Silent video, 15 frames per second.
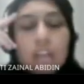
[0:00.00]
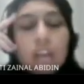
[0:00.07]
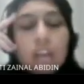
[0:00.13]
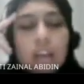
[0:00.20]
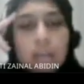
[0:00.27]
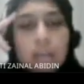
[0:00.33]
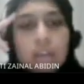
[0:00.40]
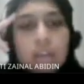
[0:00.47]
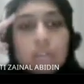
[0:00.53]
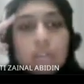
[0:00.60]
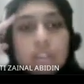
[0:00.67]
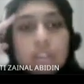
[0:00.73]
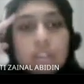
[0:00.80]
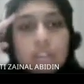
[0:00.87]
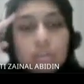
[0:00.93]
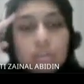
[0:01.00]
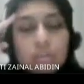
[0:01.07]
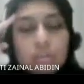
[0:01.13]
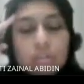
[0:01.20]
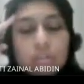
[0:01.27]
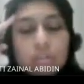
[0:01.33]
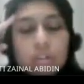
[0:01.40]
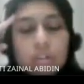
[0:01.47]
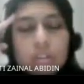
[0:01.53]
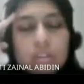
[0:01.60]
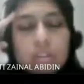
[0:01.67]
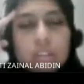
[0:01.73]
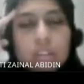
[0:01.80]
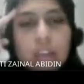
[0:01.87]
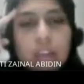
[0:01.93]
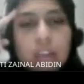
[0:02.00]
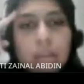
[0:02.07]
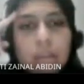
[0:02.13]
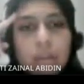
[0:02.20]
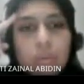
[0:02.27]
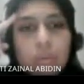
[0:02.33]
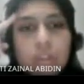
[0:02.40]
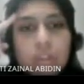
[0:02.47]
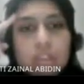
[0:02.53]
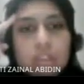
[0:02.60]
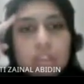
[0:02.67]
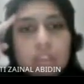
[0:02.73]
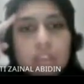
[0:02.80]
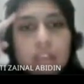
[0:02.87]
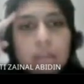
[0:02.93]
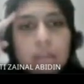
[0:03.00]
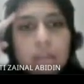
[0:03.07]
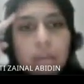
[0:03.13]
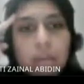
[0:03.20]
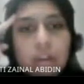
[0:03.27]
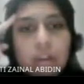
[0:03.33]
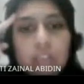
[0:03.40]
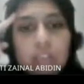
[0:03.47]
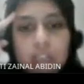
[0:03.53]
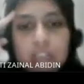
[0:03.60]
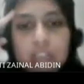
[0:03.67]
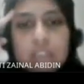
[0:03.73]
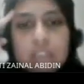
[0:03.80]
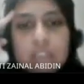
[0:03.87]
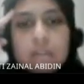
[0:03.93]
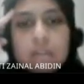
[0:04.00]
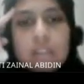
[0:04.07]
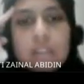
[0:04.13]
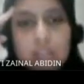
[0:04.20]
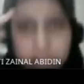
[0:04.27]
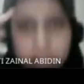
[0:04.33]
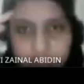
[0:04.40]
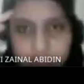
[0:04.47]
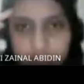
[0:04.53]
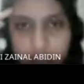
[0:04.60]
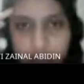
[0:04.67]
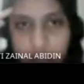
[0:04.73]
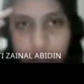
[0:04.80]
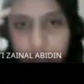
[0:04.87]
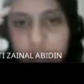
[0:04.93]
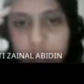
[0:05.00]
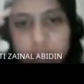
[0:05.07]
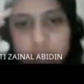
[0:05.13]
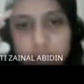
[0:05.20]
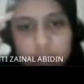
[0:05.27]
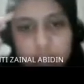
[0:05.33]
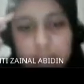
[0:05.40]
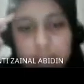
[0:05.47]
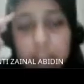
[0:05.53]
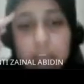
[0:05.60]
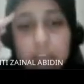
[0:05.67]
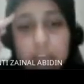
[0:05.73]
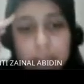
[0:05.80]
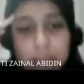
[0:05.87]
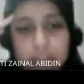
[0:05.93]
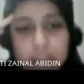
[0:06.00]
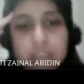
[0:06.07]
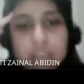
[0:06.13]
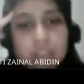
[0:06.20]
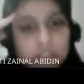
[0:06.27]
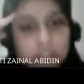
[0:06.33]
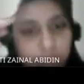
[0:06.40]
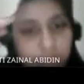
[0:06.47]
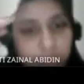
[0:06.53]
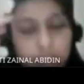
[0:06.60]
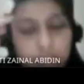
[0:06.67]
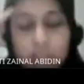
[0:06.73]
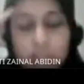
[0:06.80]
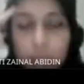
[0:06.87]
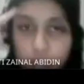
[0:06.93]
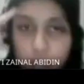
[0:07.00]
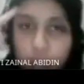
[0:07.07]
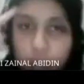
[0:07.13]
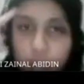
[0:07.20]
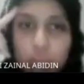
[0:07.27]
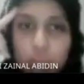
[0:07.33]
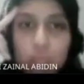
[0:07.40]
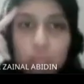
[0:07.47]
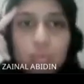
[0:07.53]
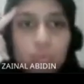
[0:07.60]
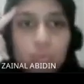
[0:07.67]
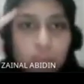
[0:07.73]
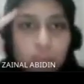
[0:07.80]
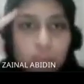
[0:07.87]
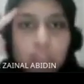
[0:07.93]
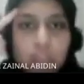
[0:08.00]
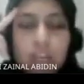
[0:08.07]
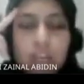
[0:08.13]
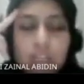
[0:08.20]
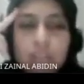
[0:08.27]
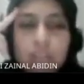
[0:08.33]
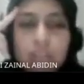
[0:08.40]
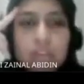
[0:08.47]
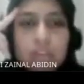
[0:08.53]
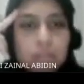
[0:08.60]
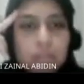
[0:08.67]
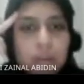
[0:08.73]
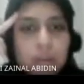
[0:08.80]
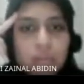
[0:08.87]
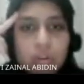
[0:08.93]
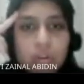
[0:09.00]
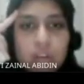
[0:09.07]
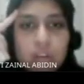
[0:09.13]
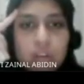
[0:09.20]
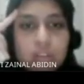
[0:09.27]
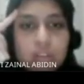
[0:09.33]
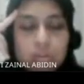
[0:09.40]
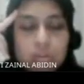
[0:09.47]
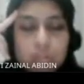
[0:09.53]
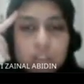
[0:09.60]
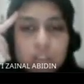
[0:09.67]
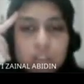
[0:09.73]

I mean, you just need to cross check between the second point and this slide here. Slide number 32. Okay, I leave this part for you guys to read.